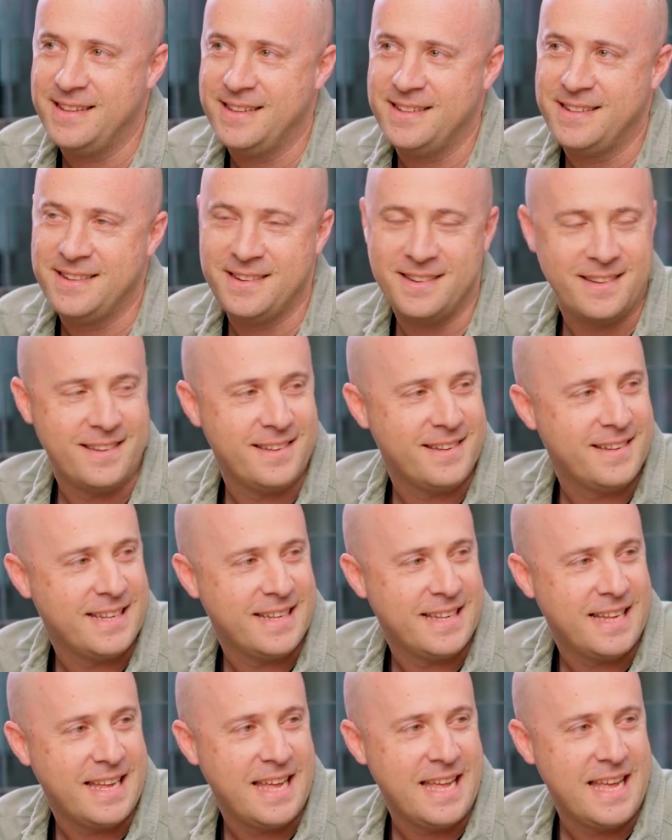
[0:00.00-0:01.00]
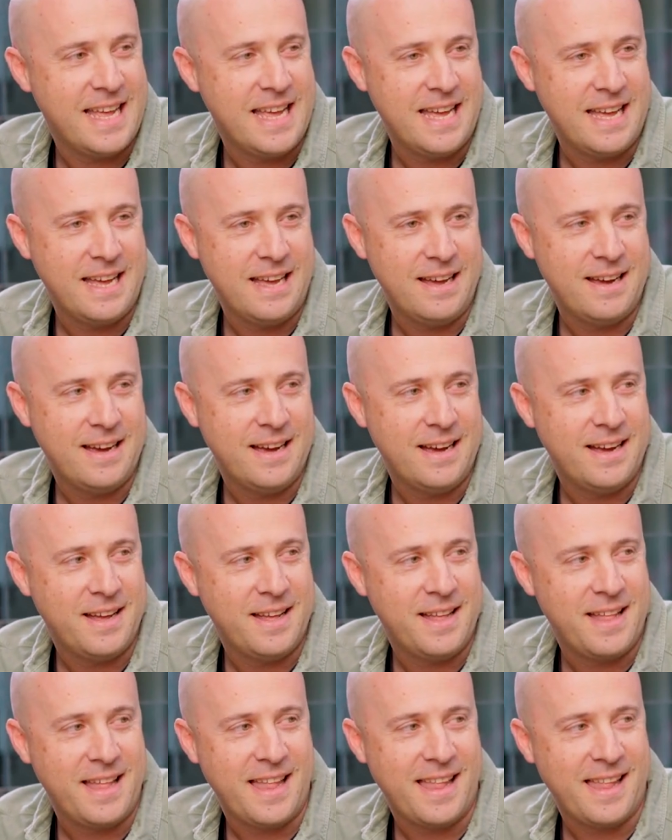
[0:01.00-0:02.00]

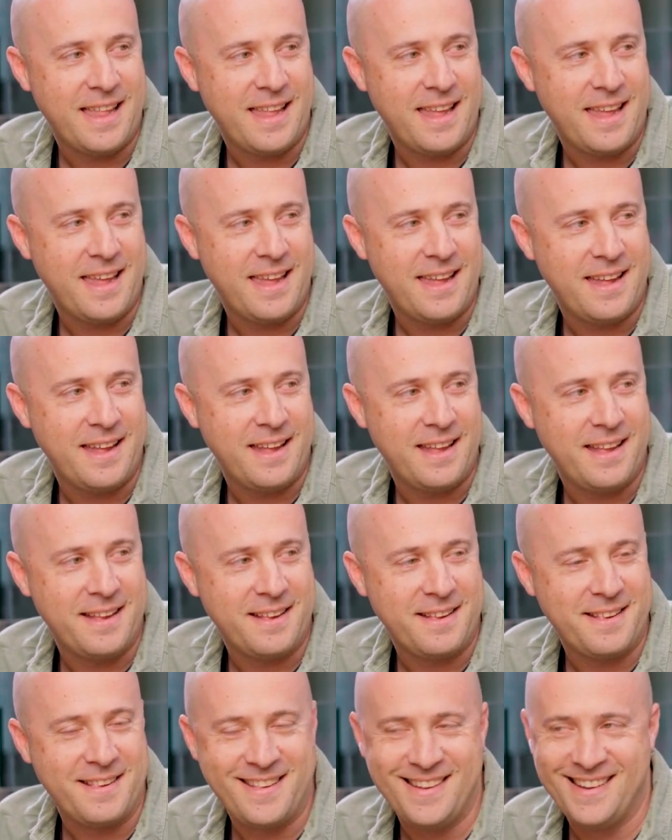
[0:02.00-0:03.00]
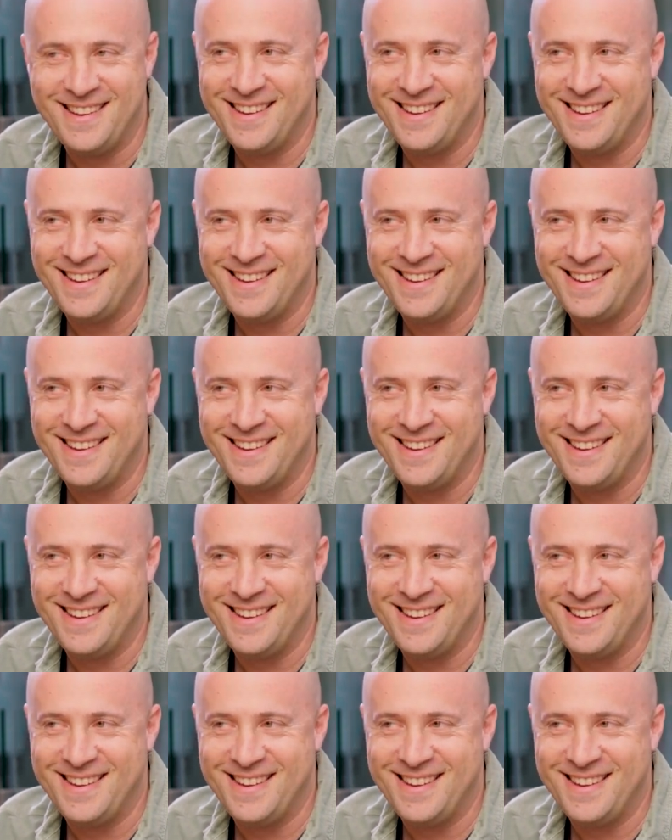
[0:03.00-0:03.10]
(silent)